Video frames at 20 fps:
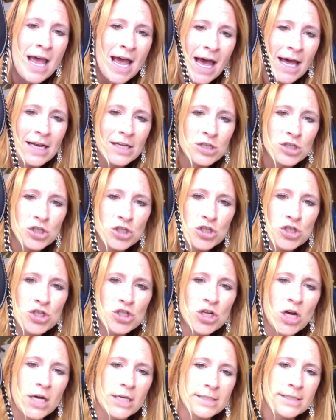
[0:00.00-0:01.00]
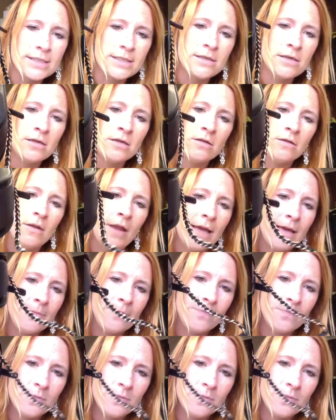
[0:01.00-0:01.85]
and it's just like